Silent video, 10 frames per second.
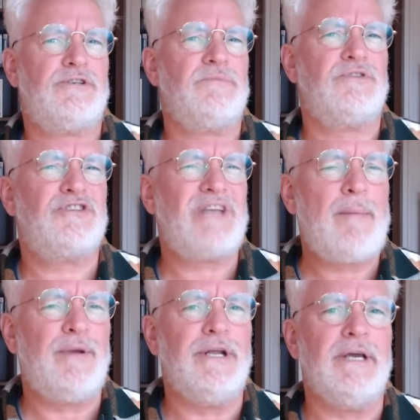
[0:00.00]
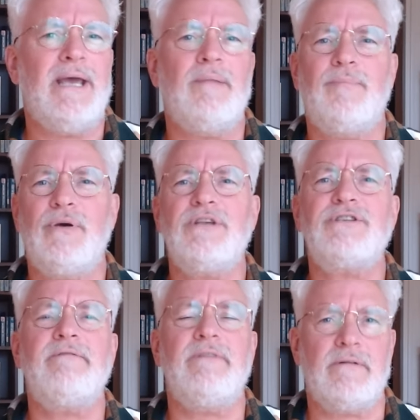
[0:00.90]
some stamina and
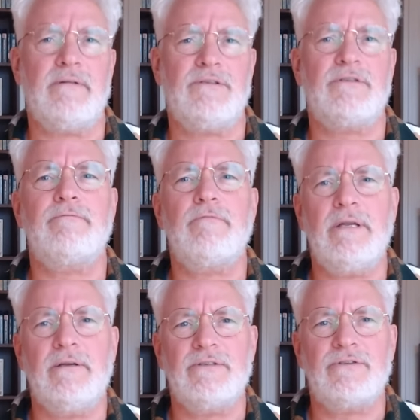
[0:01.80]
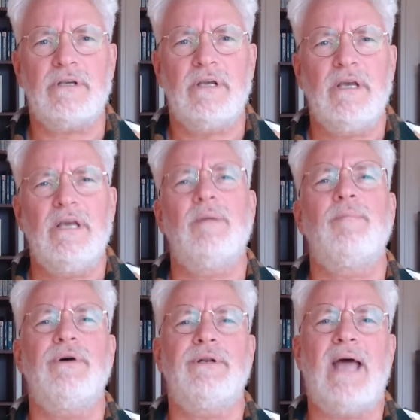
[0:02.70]
perseverance of readers.
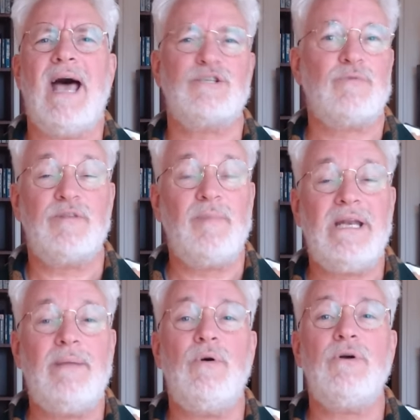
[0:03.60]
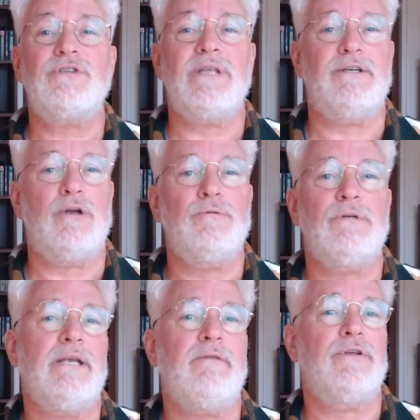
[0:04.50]
But as with many books that don't
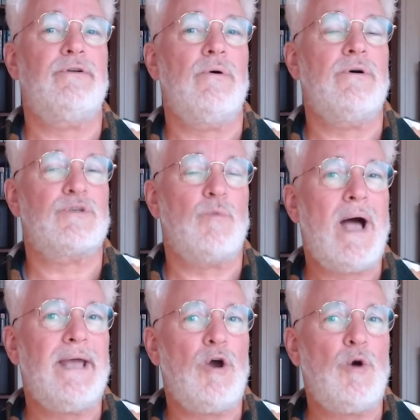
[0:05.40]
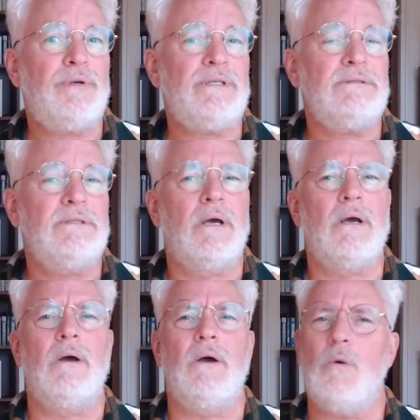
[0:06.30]
leave the doors wide open,
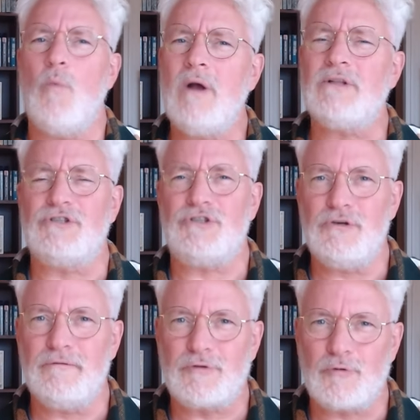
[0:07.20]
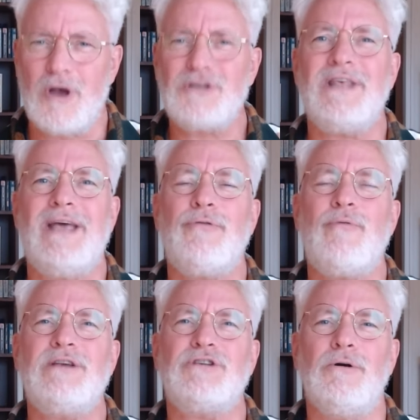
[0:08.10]
once you've crossed that
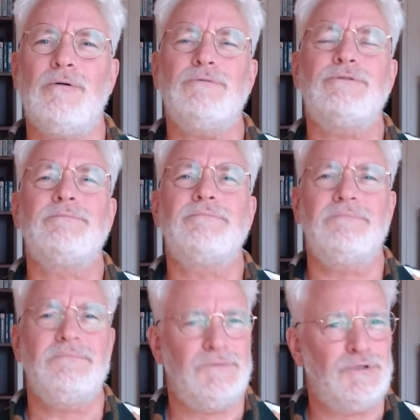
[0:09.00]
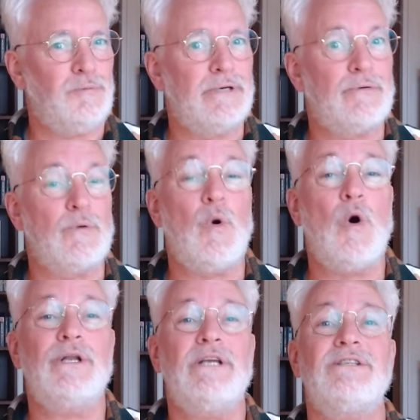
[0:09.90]
threshold, you'll be
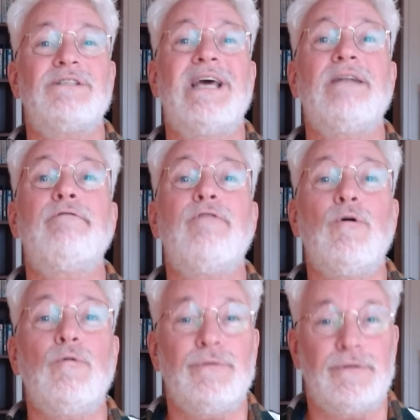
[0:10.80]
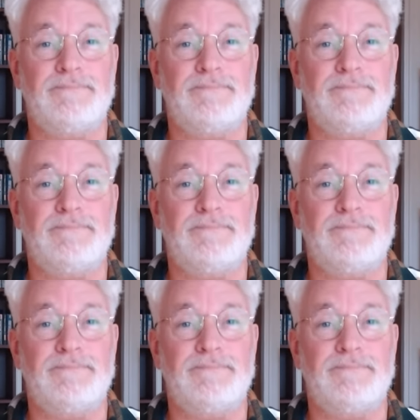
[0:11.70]
rewarded tenfold.